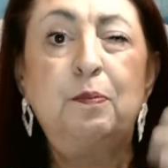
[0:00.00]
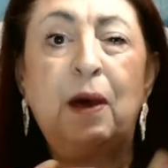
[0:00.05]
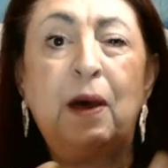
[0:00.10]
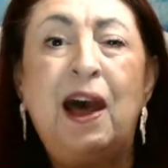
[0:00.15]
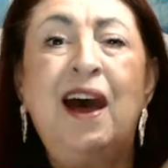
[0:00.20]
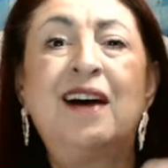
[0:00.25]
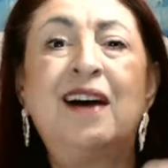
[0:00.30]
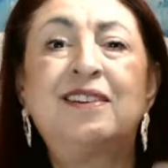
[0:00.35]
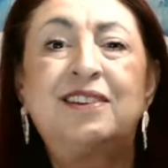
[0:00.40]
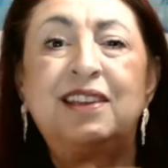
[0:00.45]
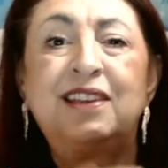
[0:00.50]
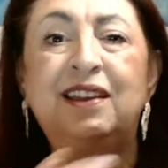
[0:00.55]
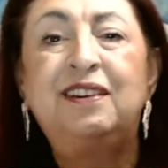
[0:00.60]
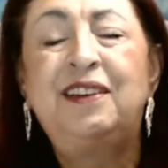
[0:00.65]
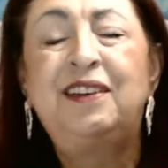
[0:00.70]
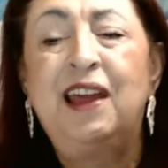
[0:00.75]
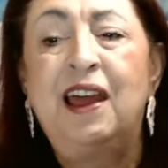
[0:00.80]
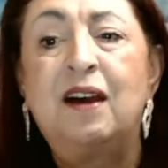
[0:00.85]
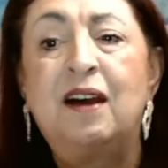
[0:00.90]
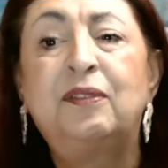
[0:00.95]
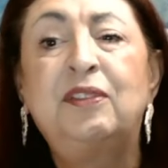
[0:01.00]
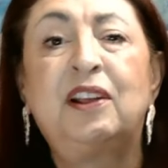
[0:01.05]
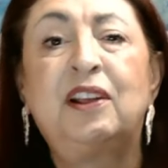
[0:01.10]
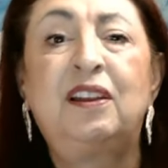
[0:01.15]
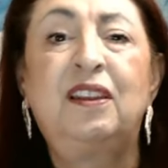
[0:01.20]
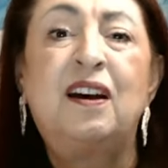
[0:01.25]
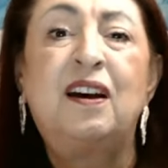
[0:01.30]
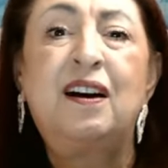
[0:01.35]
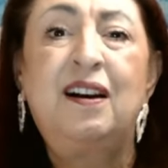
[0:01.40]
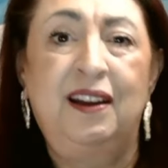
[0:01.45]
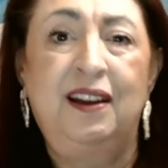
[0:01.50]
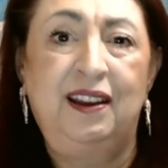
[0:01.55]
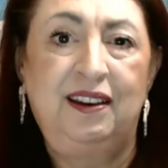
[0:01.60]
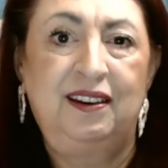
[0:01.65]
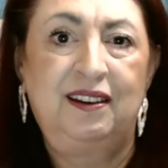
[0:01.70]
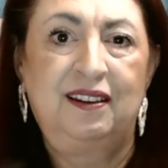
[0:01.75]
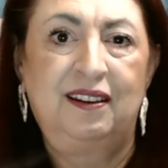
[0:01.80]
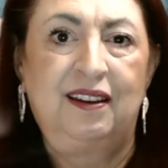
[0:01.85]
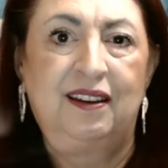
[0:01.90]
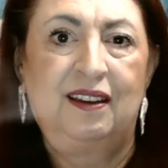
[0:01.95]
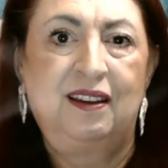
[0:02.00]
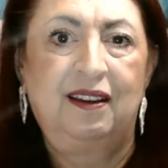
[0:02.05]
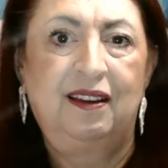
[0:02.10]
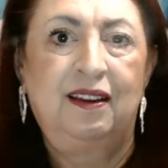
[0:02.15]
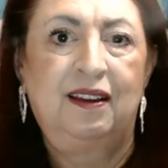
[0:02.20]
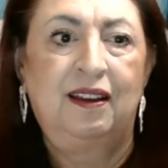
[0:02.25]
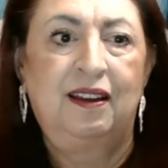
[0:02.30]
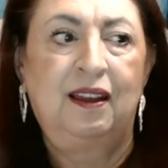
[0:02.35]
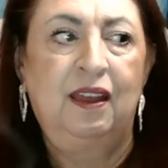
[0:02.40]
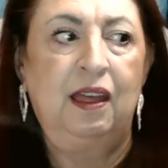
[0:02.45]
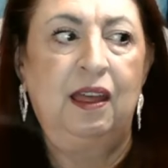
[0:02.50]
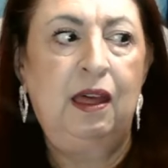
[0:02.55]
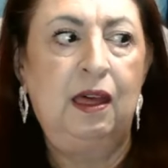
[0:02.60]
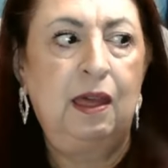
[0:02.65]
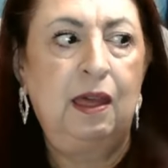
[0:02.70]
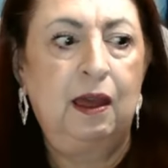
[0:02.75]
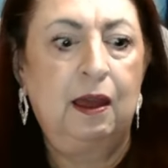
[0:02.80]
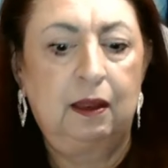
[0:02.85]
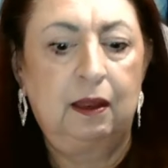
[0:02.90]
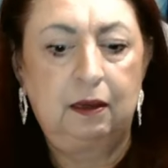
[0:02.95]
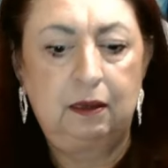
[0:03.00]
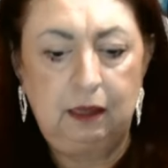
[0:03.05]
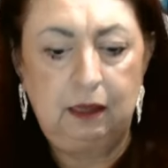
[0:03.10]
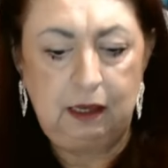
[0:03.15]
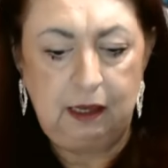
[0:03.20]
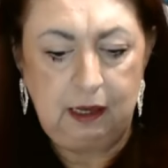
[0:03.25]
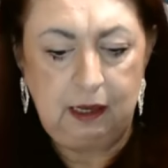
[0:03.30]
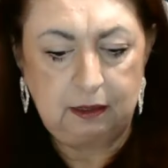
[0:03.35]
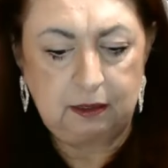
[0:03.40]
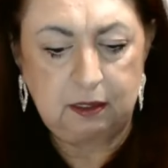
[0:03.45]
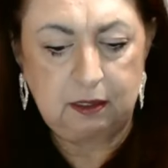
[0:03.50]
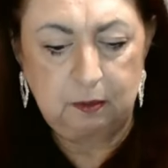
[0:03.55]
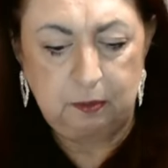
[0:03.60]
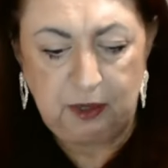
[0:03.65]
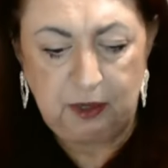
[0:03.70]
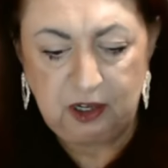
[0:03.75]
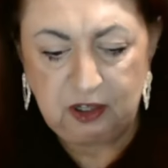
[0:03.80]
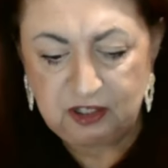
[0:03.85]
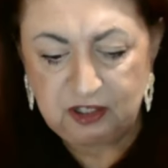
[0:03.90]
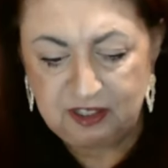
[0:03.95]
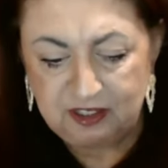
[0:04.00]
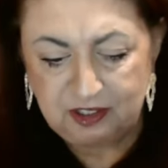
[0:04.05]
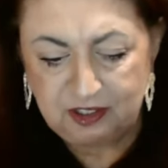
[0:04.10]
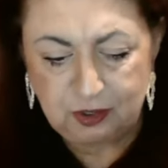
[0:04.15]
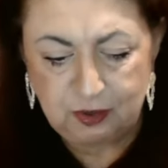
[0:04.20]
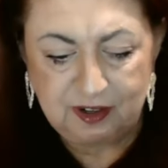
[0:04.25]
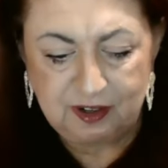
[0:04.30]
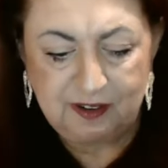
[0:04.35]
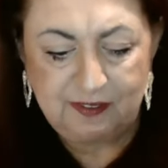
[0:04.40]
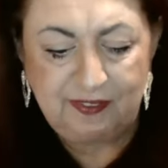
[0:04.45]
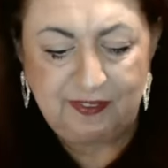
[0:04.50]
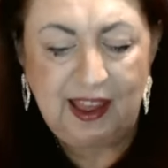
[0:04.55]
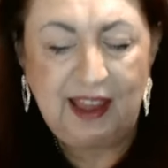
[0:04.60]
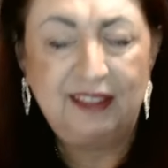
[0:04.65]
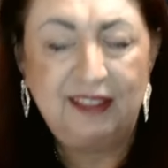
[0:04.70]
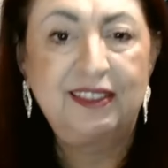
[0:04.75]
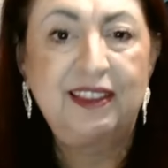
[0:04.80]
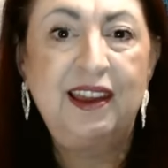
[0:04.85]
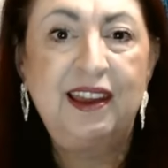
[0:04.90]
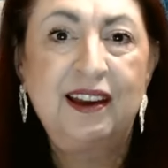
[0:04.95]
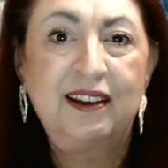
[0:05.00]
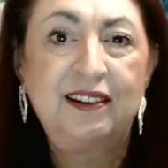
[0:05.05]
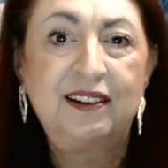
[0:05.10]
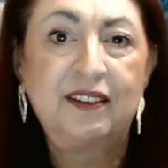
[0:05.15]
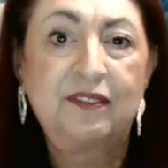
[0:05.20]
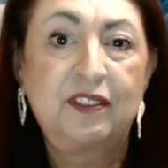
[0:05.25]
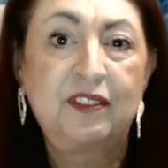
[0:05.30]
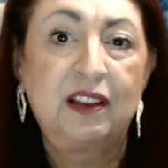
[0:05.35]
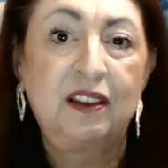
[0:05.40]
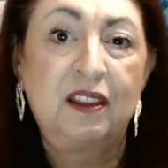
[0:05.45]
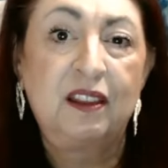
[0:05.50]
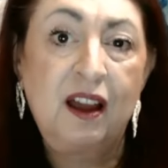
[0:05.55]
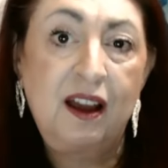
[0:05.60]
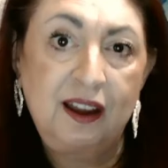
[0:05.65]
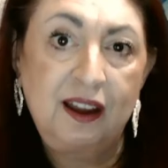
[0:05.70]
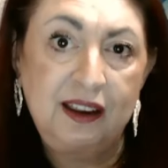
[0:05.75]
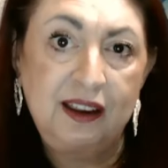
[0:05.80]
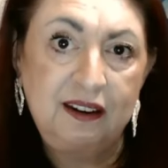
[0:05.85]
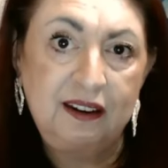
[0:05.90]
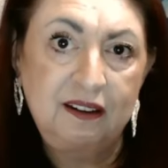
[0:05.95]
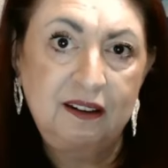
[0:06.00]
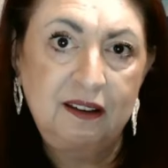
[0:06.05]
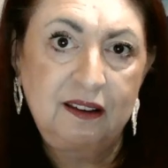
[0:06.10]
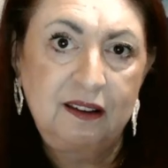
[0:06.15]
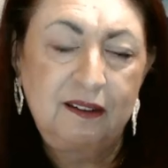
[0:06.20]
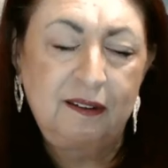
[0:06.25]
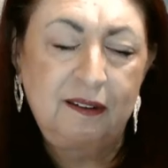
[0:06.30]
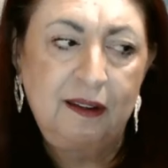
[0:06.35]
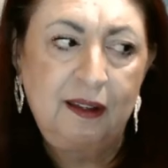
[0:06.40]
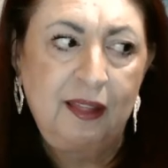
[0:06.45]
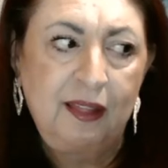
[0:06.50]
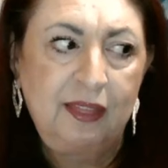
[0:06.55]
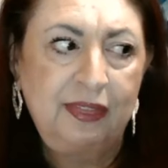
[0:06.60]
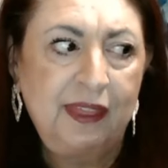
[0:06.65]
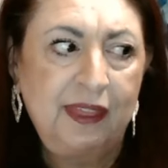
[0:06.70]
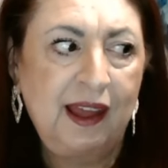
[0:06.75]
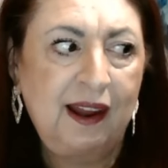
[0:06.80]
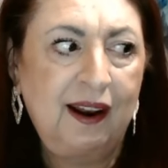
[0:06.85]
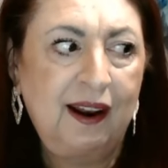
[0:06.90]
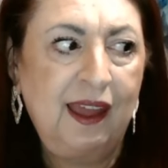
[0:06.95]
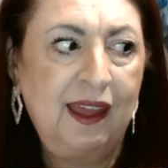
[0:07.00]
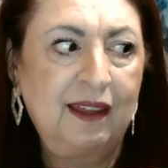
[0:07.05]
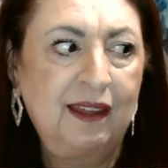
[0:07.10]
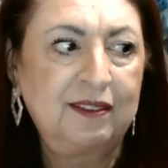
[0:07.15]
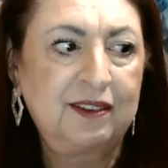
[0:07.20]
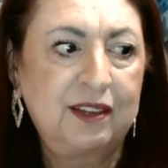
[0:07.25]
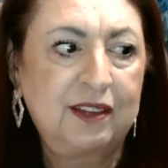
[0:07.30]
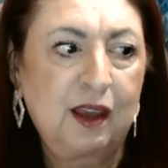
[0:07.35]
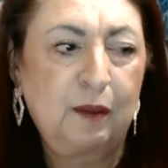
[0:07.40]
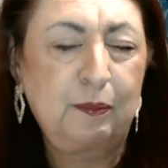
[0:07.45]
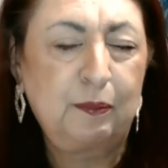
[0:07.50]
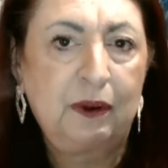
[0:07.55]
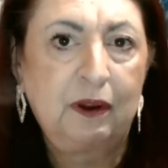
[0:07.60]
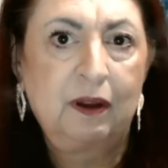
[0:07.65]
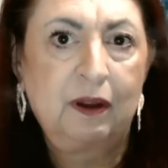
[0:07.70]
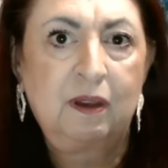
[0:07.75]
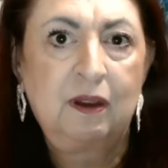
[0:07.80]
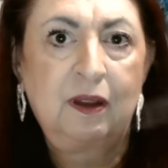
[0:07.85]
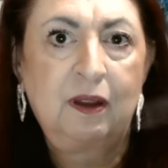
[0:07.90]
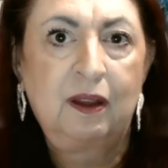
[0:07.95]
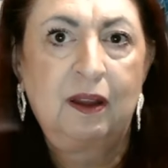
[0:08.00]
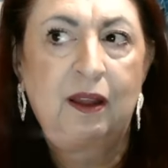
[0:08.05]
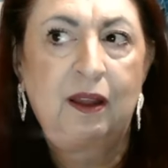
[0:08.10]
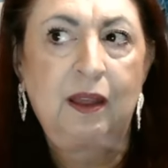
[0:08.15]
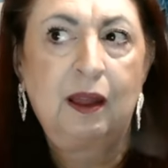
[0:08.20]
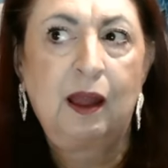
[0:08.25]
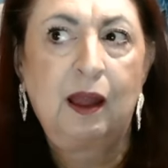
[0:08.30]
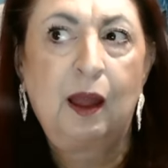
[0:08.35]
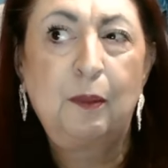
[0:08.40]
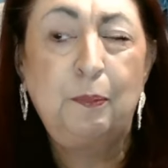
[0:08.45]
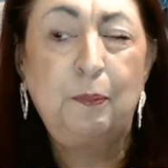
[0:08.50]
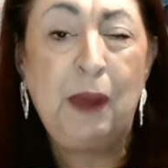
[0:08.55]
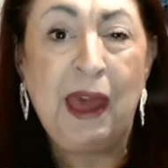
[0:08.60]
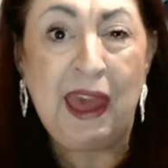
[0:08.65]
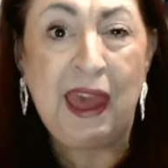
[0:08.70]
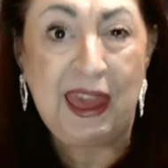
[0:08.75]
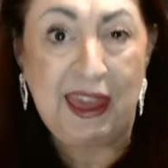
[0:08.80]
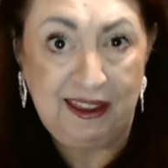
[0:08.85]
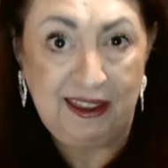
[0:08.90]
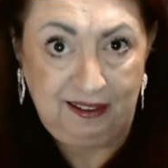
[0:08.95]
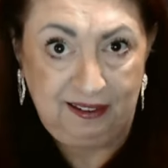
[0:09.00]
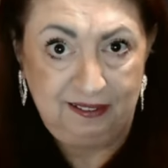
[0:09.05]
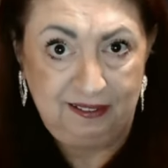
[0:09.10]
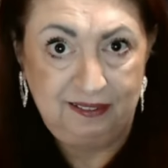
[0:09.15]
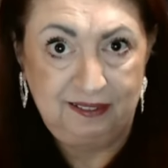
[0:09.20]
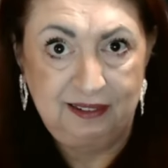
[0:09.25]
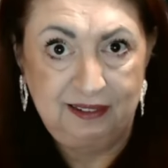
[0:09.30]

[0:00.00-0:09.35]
passing down the line. And it's the person sort of at the end of the line that ends up paying